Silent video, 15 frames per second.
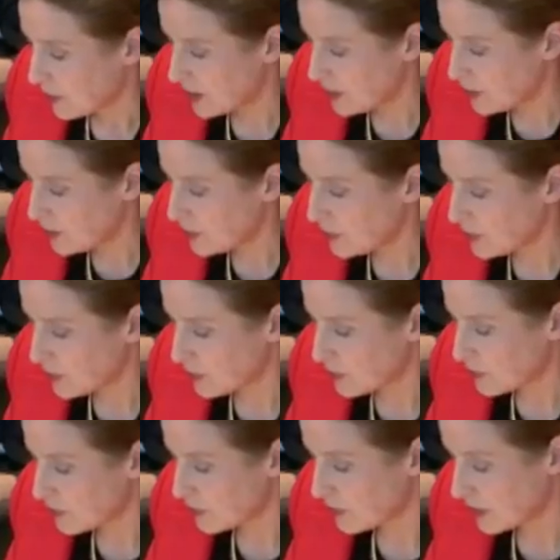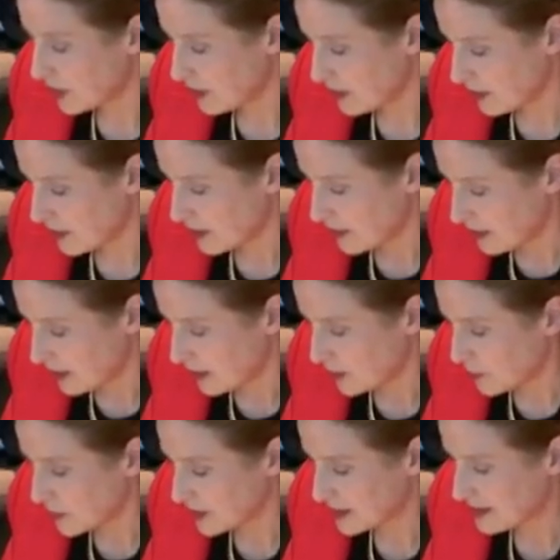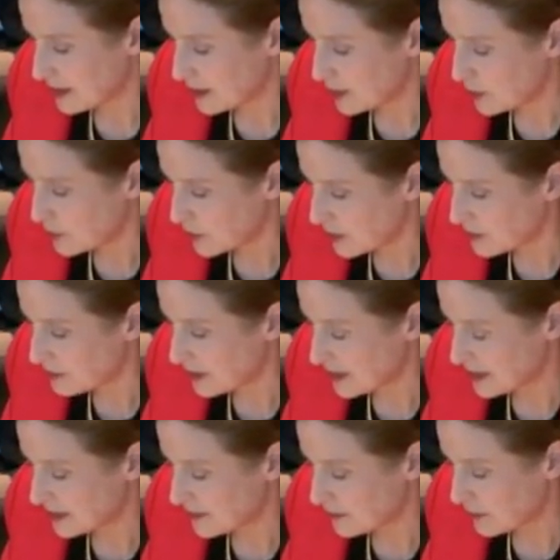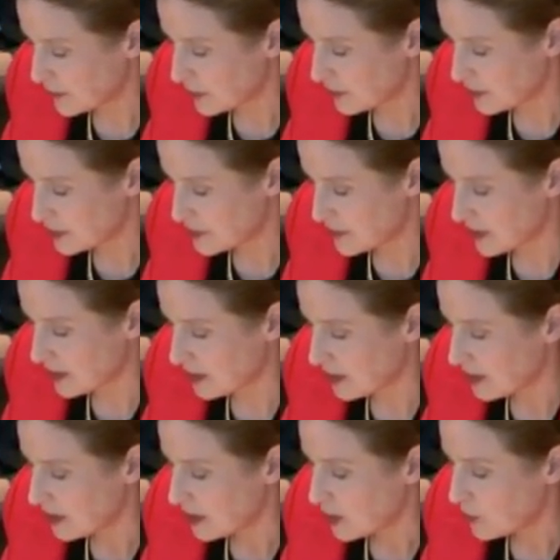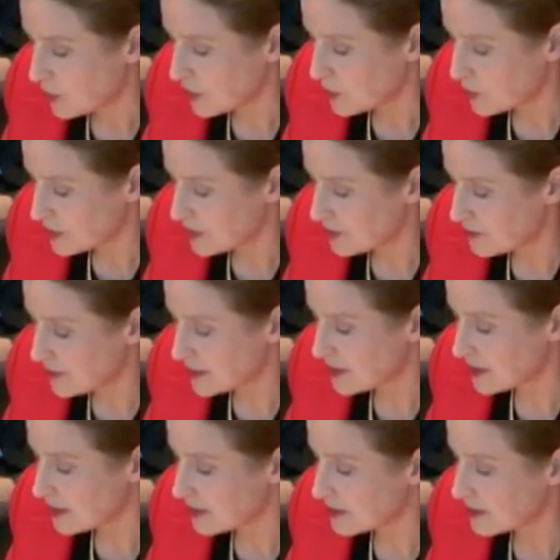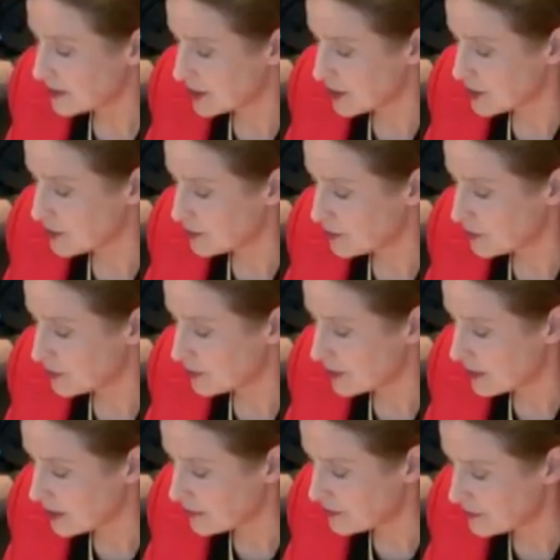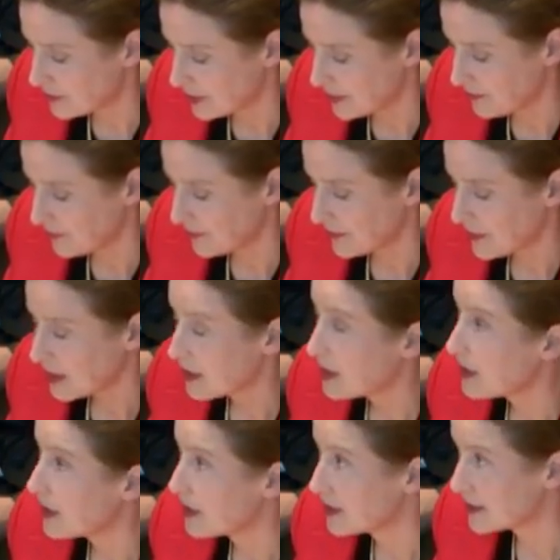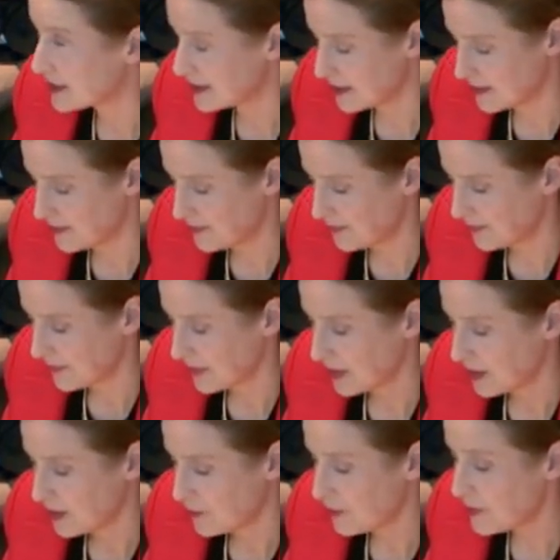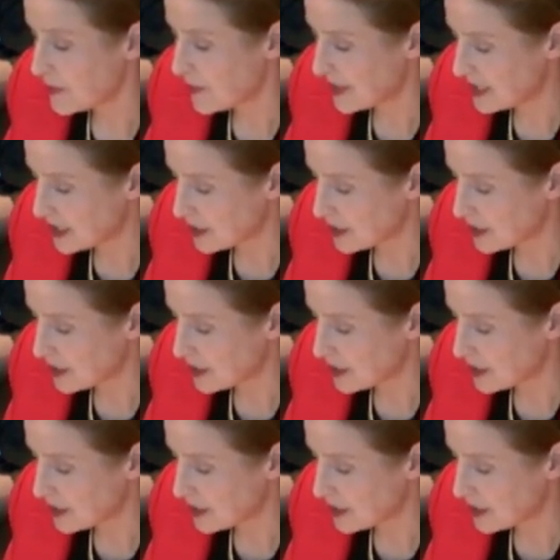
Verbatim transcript: When you, or it was that you were released from the hospital, what was your physical condition for recovery? Answer. From a